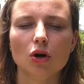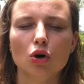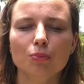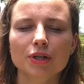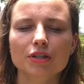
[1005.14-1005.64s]

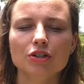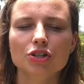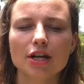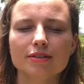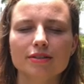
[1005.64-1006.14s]
Open your
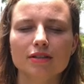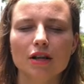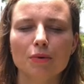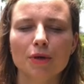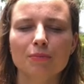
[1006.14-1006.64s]
chest a
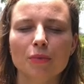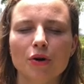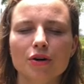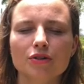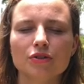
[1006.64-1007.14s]
little bit
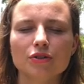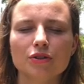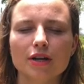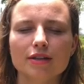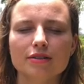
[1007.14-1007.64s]
more so
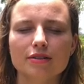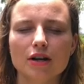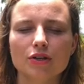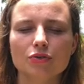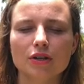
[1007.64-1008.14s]
you can
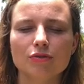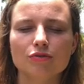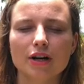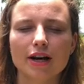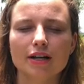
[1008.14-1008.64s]
start to
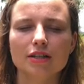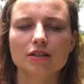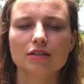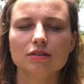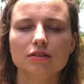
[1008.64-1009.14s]
invite
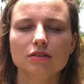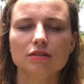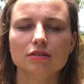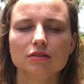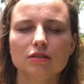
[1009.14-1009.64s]

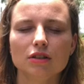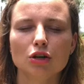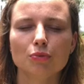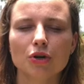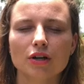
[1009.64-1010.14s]

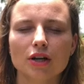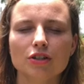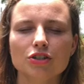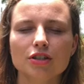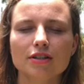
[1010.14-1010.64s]
a more
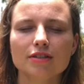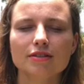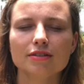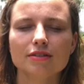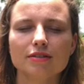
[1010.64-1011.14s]

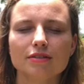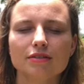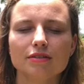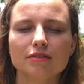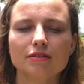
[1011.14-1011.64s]
conscious
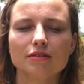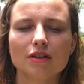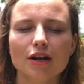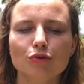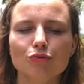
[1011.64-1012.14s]

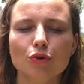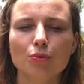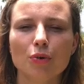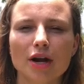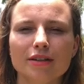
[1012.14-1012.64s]
and full
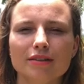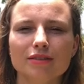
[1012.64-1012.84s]
breath.